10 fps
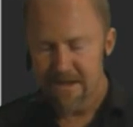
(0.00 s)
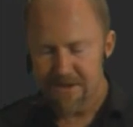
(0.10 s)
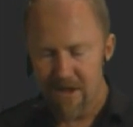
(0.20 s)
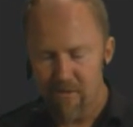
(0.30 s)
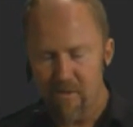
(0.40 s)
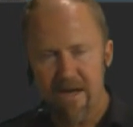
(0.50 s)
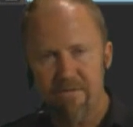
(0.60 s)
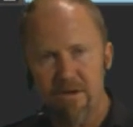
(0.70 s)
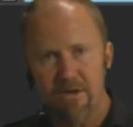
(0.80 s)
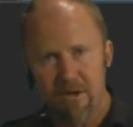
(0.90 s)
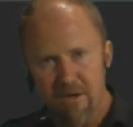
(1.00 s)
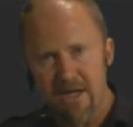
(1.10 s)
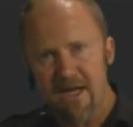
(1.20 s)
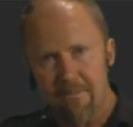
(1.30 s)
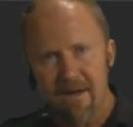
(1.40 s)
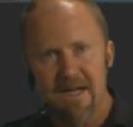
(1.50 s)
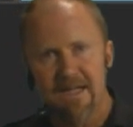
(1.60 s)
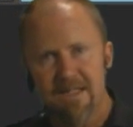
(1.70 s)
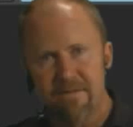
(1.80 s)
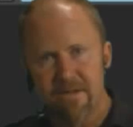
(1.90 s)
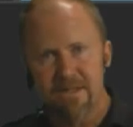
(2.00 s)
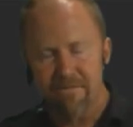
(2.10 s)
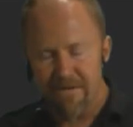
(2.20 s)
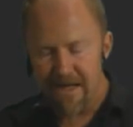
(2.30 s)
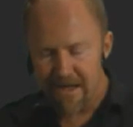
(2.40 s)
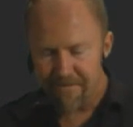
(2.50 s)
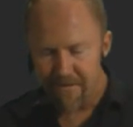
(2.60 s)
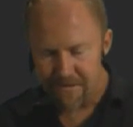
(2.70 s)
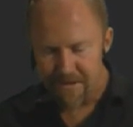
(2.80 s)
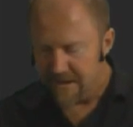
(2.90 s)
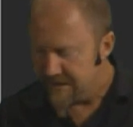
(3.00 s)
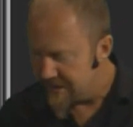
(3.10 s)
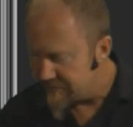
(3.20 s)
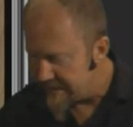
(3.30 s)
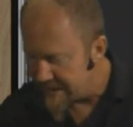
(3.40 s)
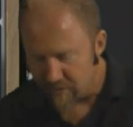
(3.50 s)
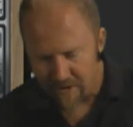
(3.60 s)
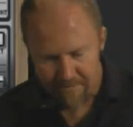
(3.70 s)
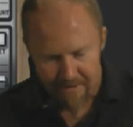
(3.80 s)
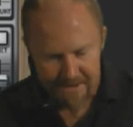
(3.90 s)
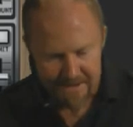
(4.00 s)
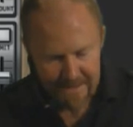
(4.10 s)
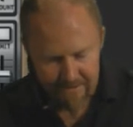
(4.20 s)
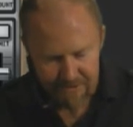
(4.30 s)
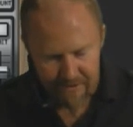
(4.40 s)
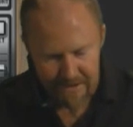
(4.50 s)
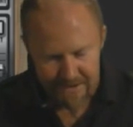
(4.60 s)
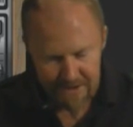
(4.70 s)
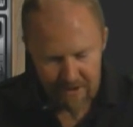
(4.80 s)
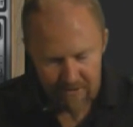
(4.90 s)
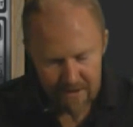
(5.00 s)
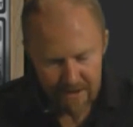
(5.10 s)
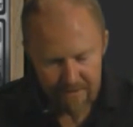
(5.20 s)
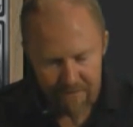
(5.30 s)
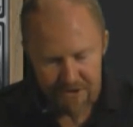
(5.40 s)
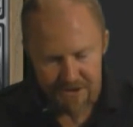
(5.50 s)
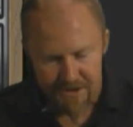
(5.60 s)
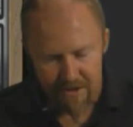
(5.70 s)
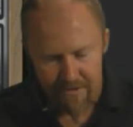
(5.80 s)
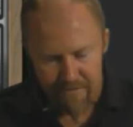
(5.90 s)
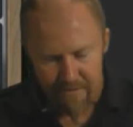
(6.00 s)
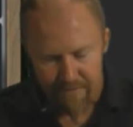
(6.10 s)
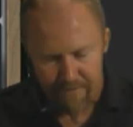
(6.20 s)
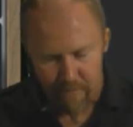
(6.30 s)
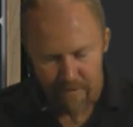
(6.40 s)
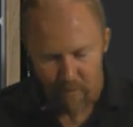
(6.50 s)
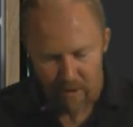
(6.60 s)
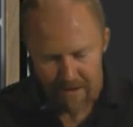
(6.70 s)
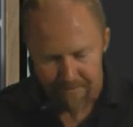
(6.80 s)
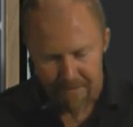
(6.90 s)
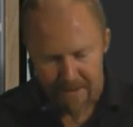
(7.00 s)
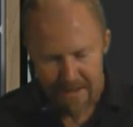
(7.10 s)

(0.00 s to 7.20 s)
So whatever you can keep adding different LFOs to create quite big sounds, really. So if we just start off with one,